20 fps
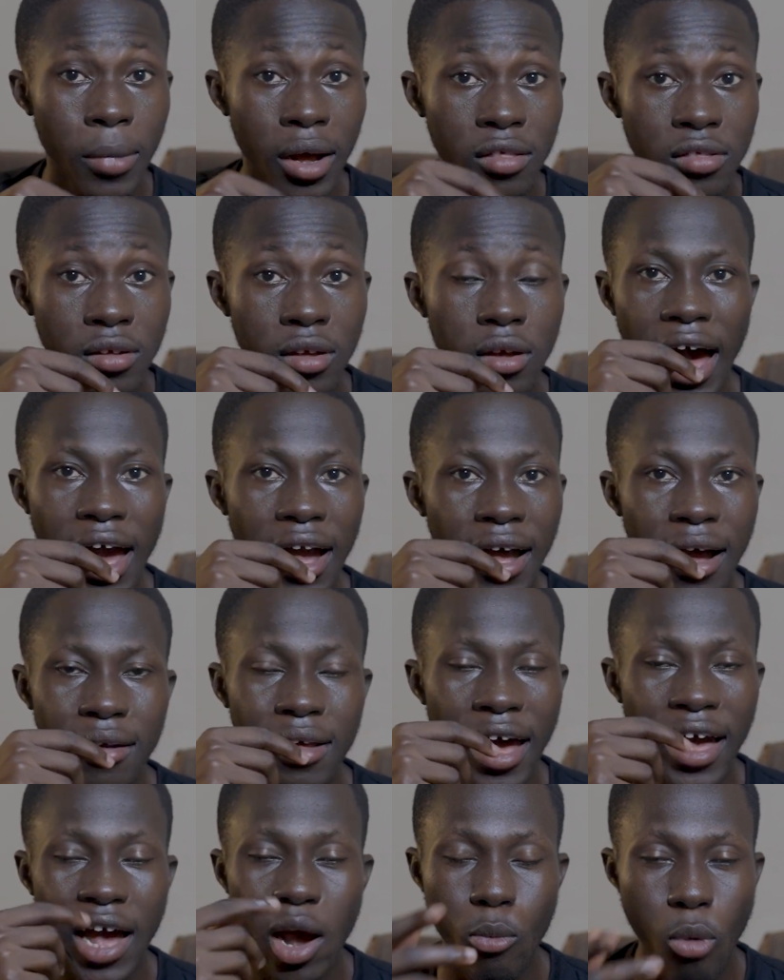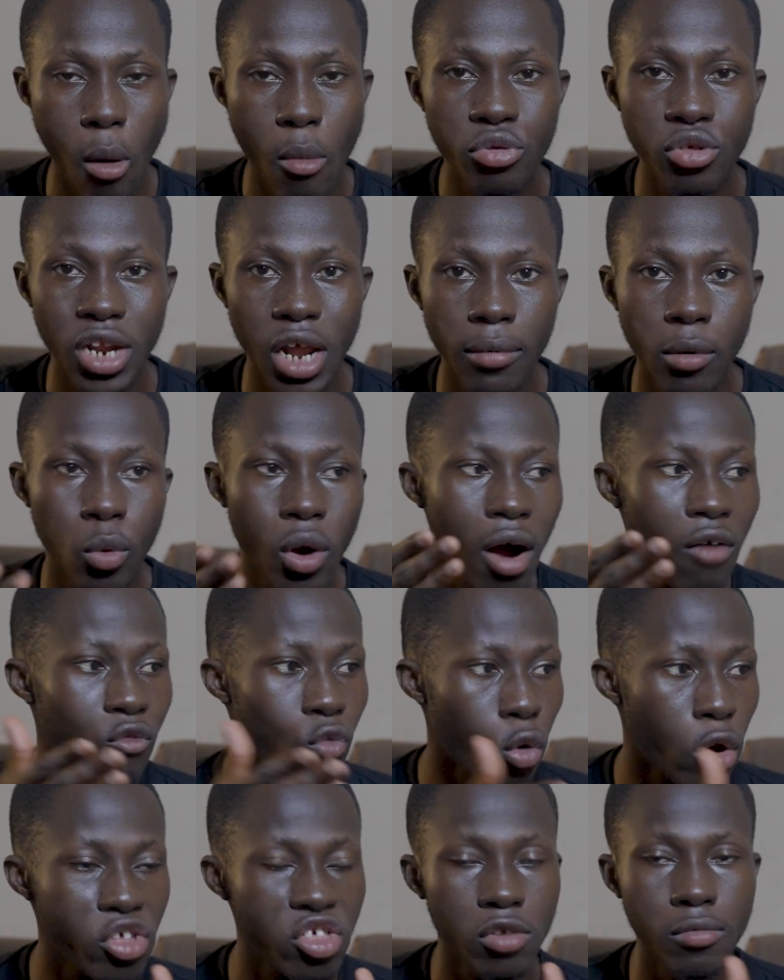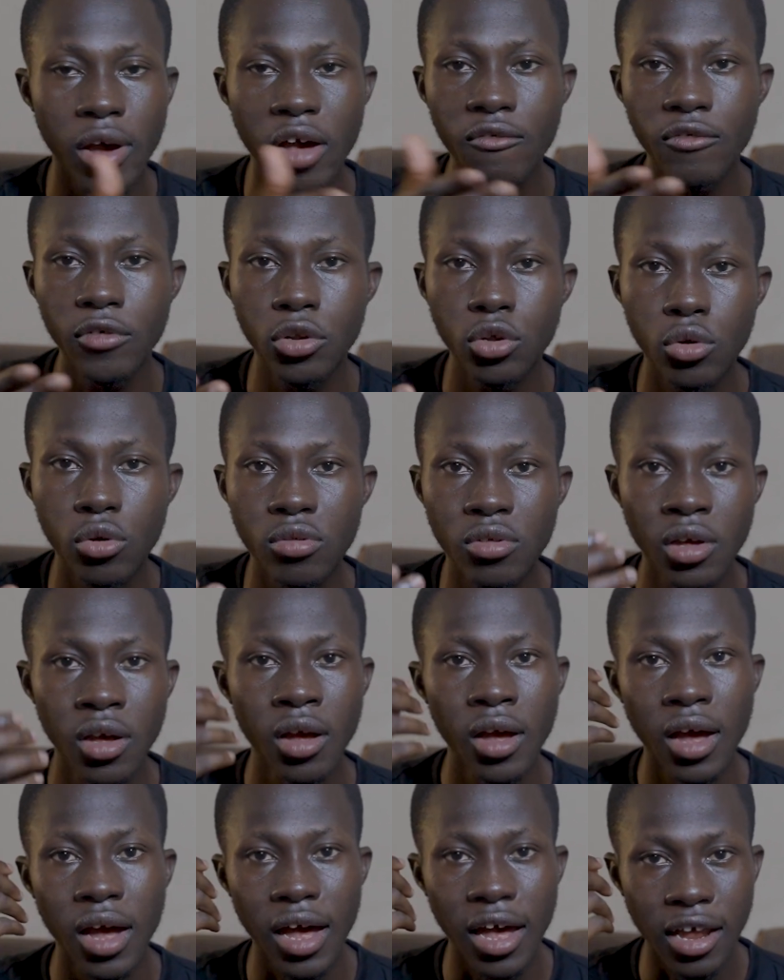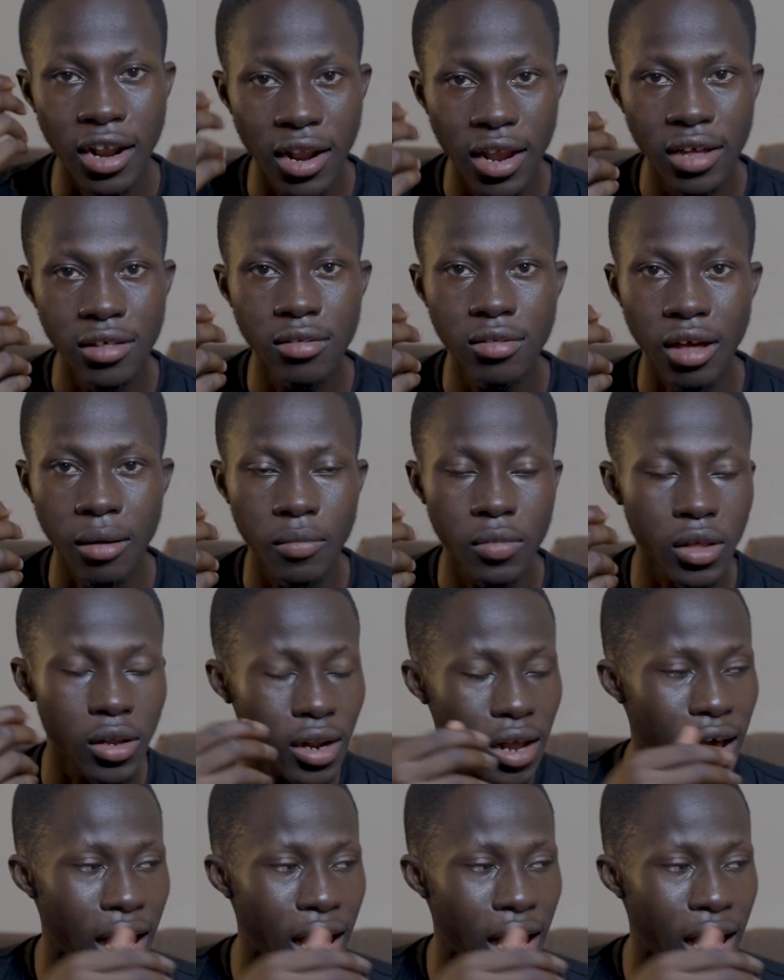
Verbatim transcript: But I can I can promise you that people have watched my videos and learned something.